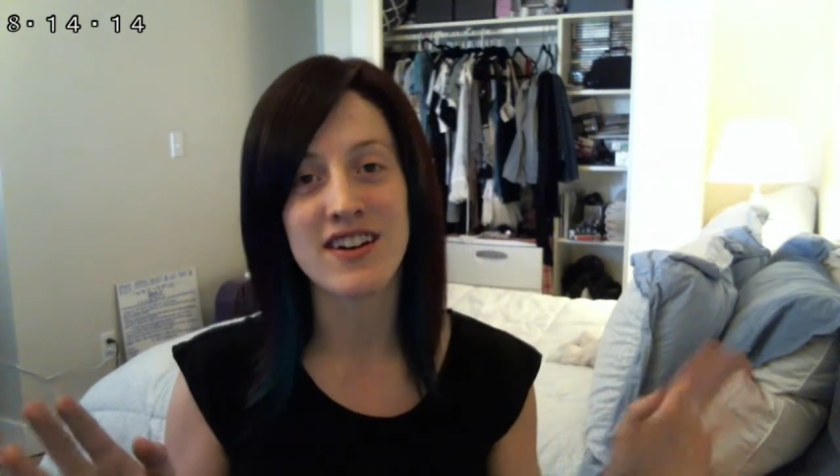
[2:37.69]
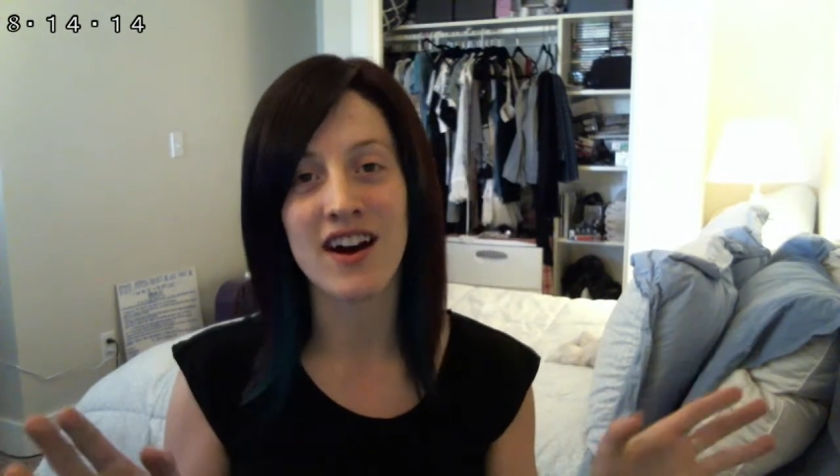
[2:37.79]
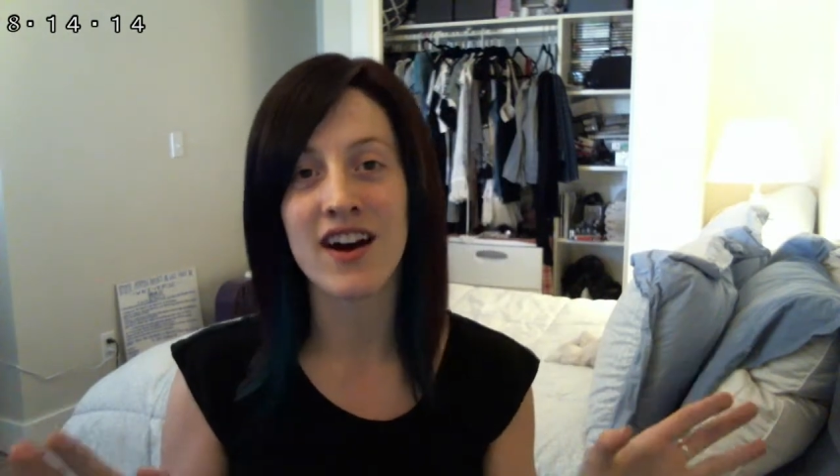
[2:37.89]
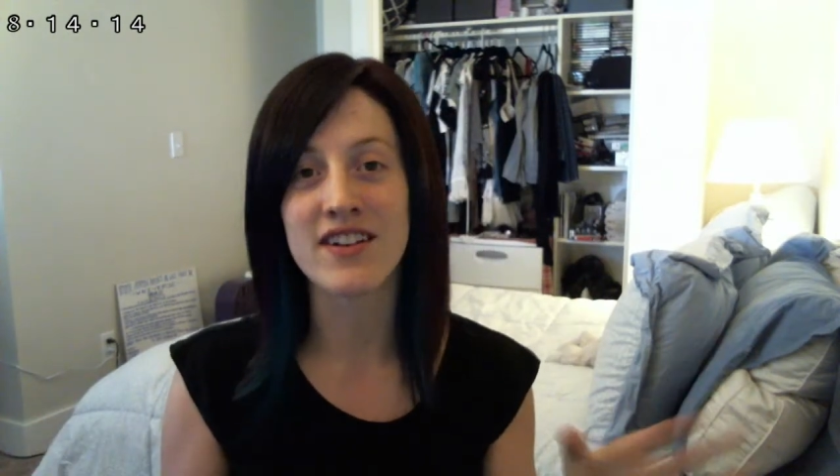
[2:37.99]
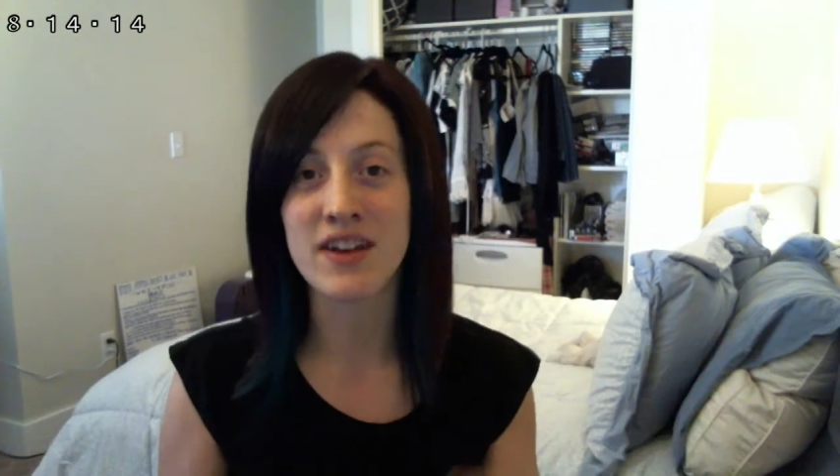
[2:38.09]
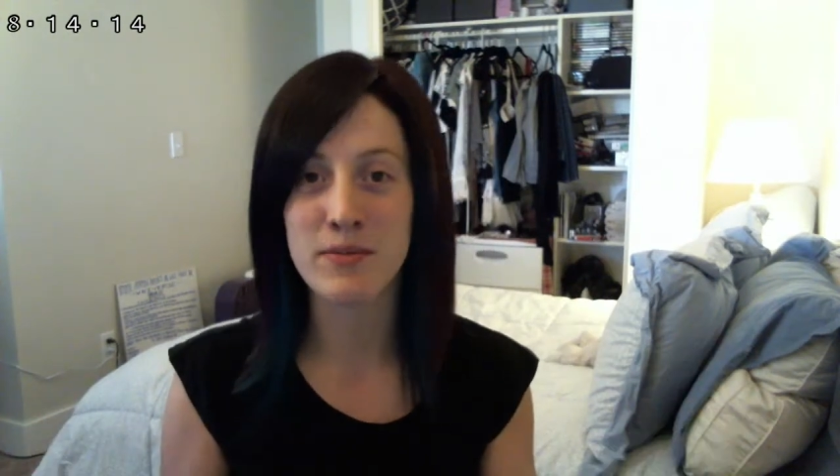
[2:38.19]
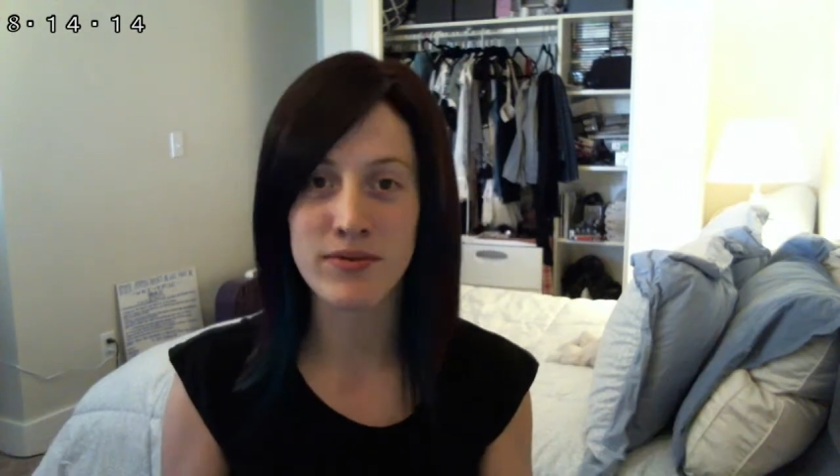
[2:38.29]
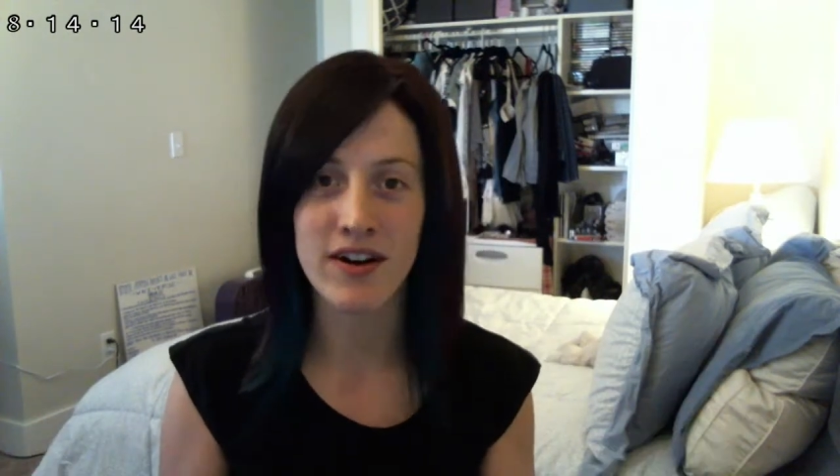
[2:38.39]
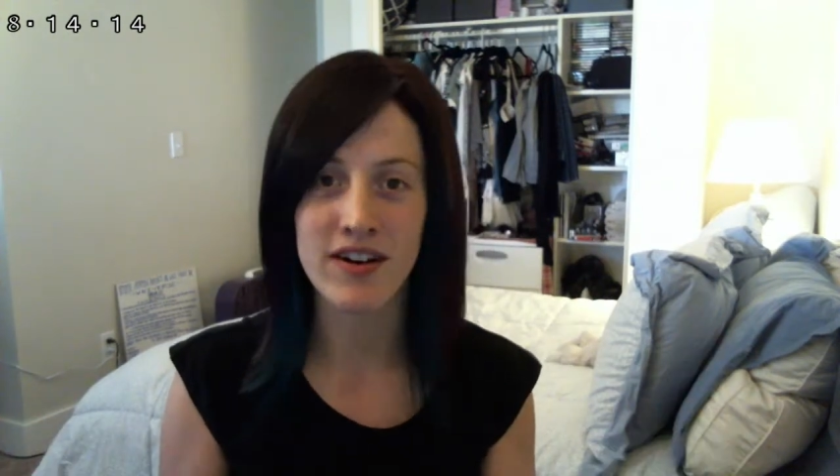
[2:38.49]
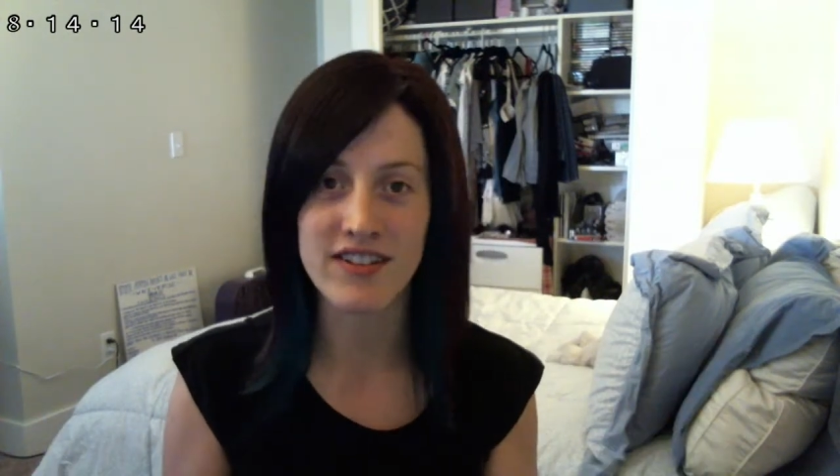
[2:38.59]
uh,
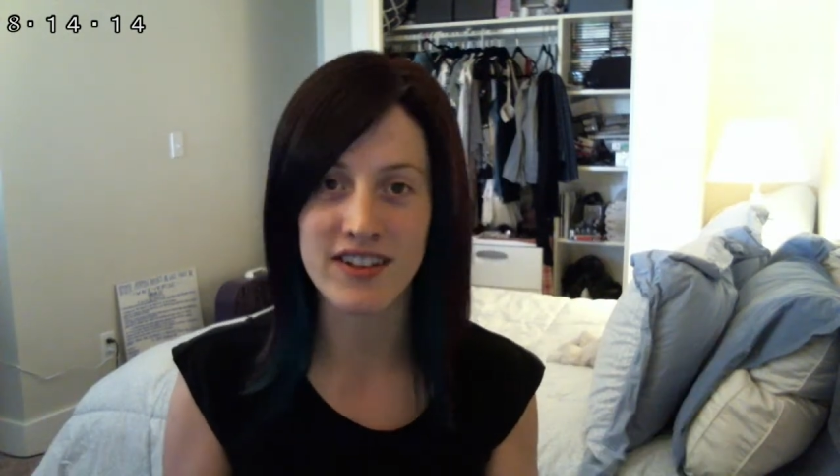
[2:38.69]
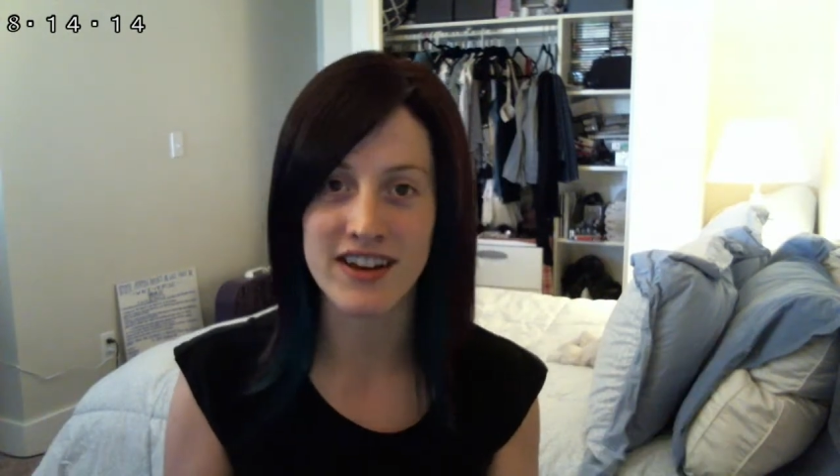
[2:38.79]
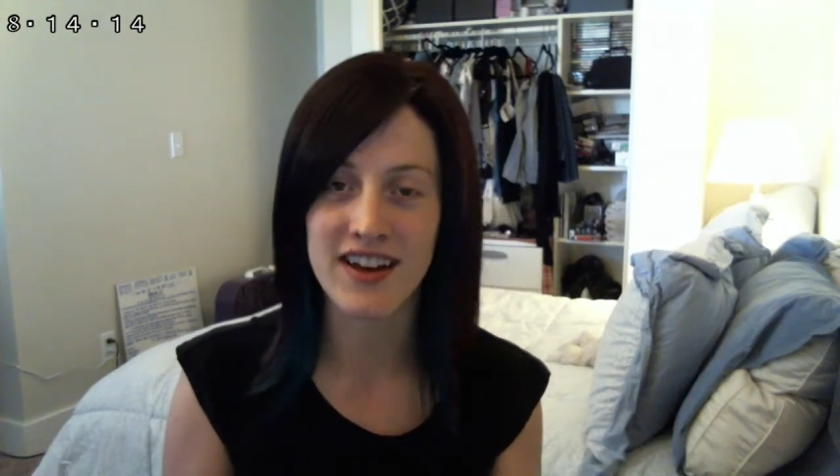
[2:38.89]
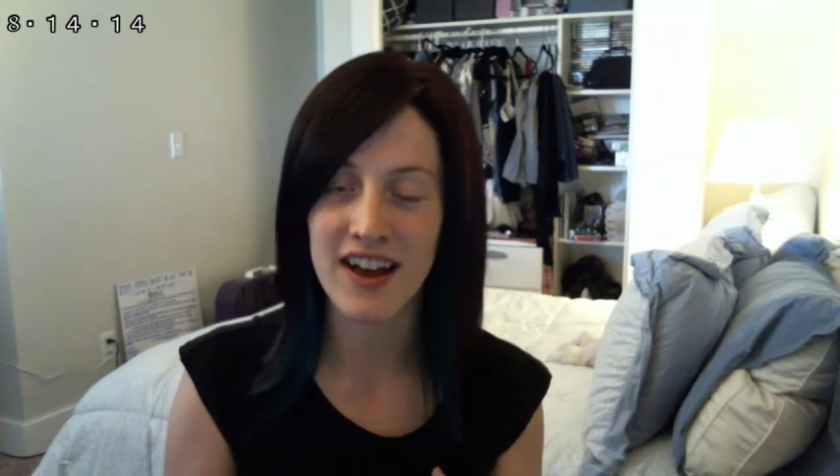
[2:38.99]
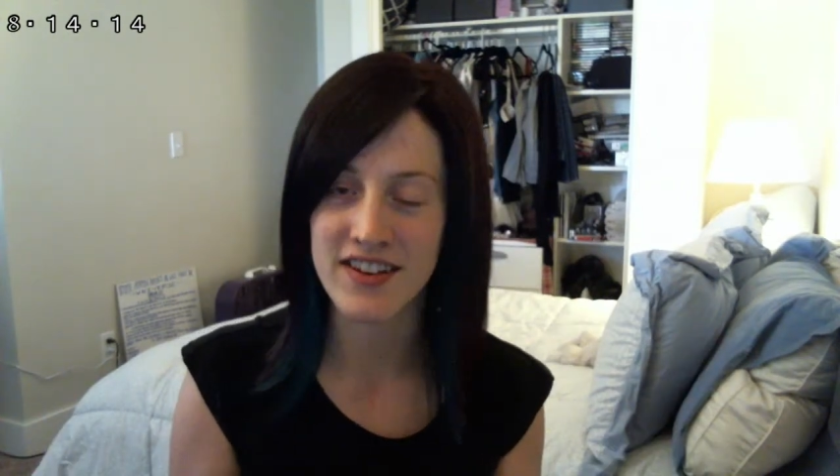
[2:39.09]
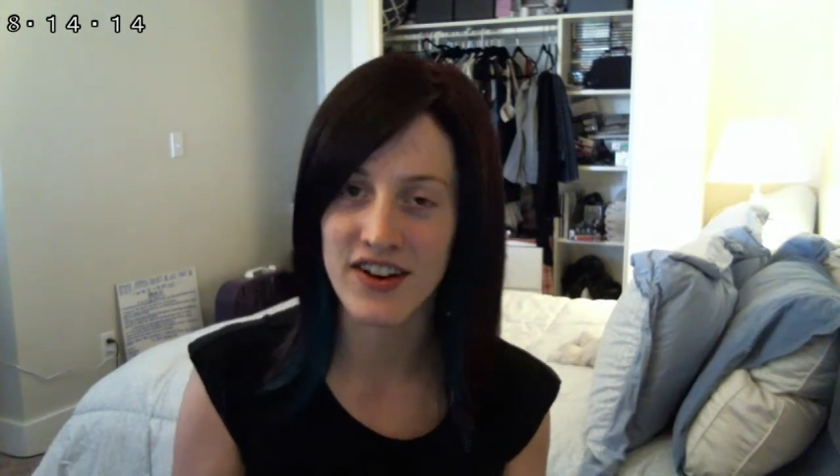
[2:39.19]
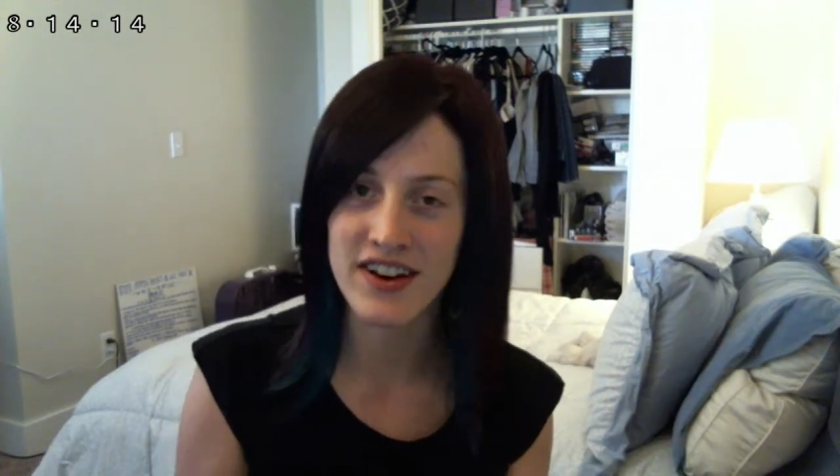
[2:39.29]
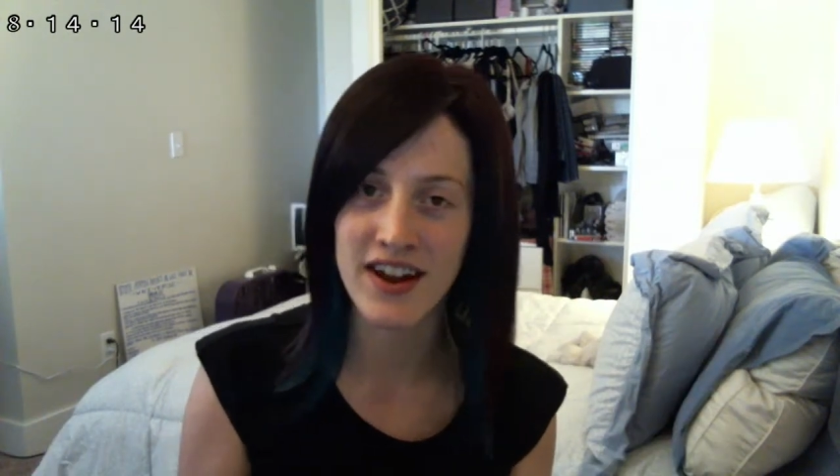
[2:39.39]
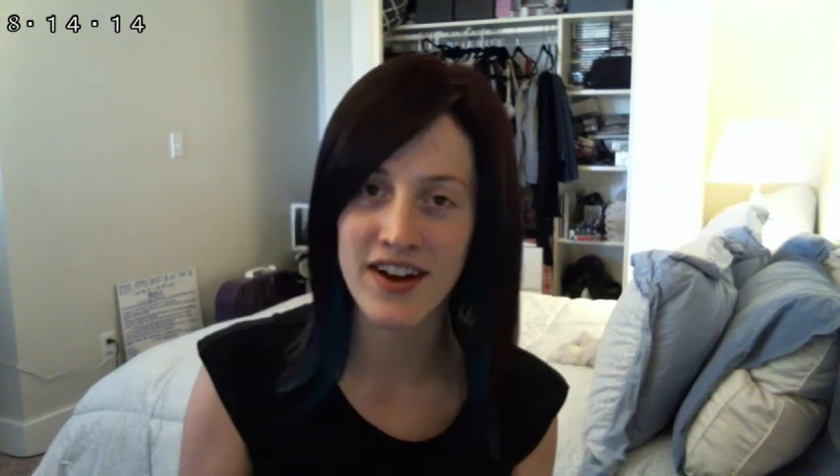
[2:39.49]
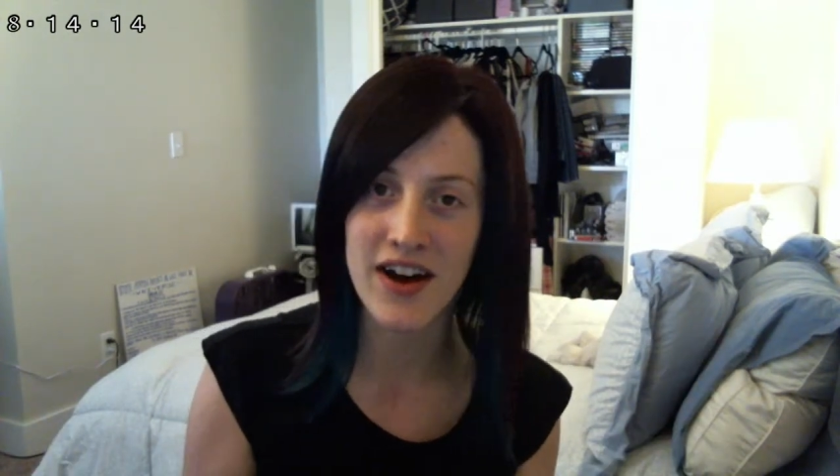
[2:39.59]
temporarily, as
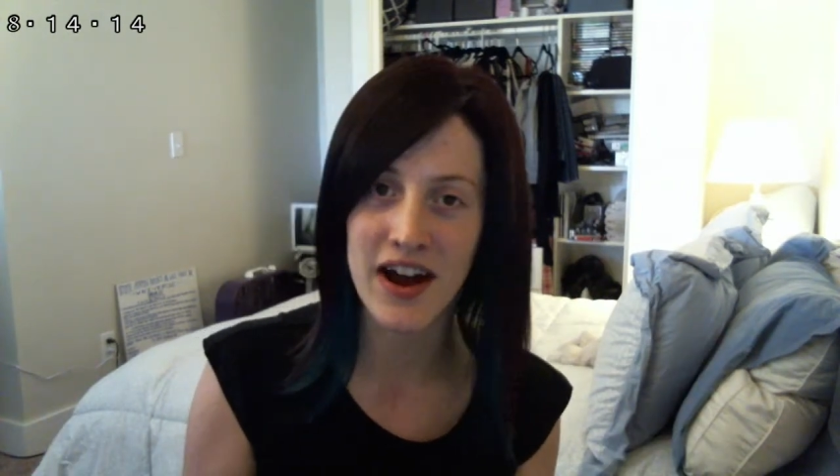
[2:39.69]
right now,